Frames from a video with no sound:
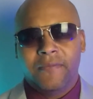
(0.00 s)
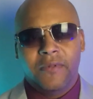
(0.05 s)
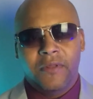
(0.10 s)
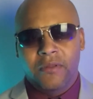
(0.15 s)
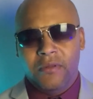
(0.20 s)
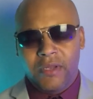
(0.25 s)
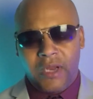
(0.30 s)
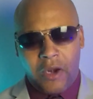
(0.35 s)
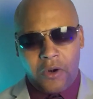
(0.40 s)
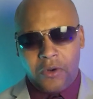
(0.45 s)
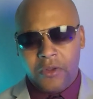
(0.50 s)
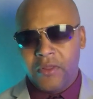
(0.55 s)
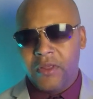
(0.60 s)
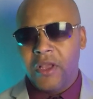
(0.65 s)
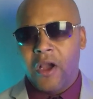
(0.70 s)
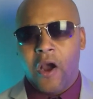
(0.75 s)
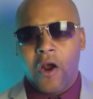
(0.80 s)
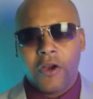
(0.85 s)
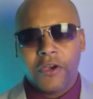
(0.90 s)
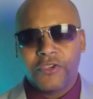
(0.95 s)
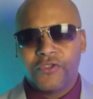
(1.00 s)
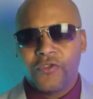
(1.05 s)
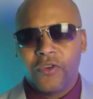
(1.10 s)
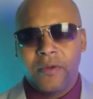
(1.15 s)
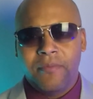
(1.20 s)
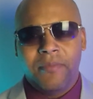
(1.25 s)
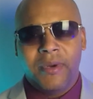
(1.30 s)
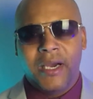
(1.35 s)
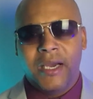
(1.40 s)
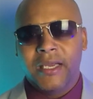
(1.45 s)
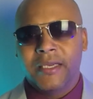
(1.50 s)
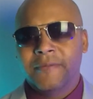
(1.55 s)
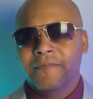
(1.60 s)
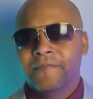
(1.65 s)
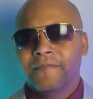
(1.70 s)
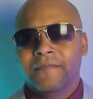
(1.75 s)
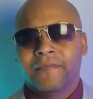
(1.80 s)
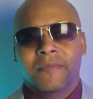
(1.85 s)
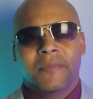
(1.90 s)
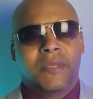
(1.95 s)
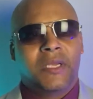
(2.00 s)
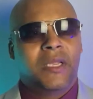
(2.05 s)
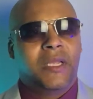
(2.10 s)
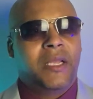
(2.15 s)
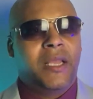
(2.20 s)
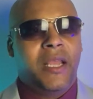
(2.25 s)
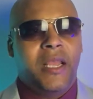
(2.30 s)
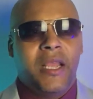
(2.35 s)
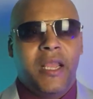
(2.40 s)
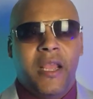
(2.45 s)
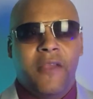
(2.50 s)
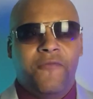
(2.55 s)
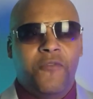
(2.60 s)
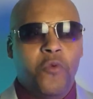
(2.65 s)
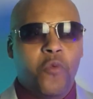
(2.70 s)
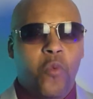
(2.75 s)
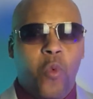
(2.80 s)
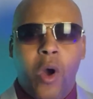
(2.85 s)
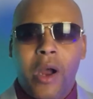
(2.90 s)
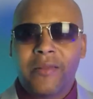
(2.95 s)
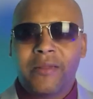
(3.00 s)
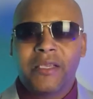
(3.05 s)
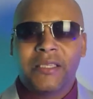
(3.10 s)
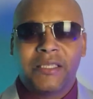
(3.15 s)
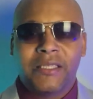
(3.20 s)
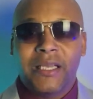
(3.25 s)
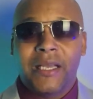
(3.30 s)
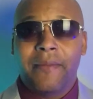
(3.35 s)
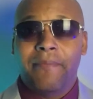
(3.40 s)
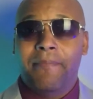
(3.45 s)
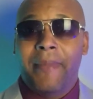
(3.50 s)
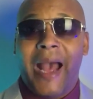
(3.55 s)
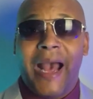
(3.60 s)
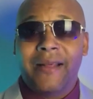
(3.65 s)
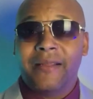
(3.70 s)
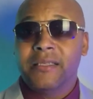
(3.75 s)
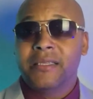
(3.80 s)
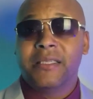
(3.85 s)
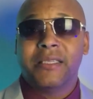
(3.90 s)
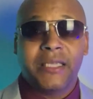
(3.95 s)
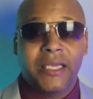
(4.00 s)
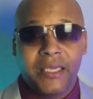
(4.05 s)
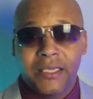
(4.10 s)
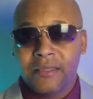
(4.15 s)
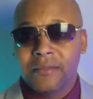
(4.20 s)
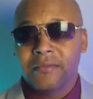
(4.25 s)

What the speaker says: not only the artistry, but if you want the scent, buy the scent,